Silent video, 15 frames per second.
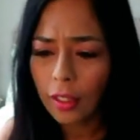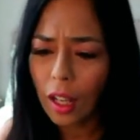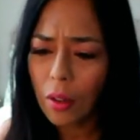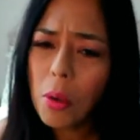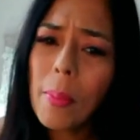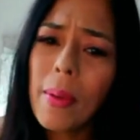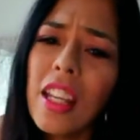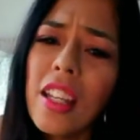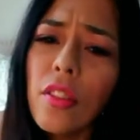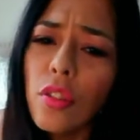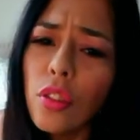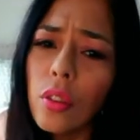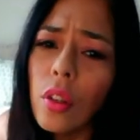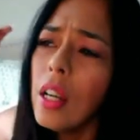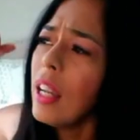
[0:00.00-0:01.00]
I want my heels
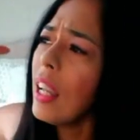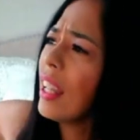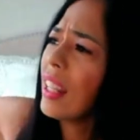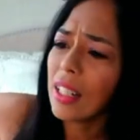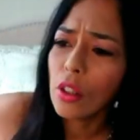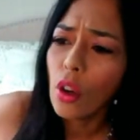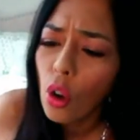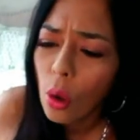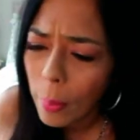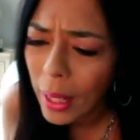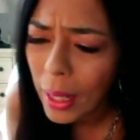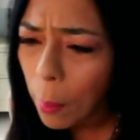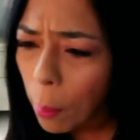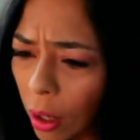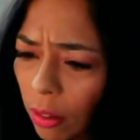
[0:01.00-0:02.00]
to hit an old man
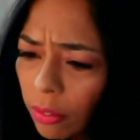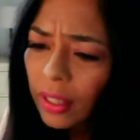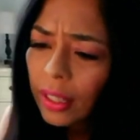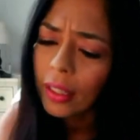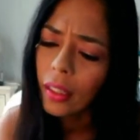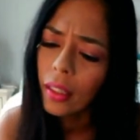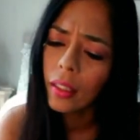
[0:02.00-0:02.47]
in public.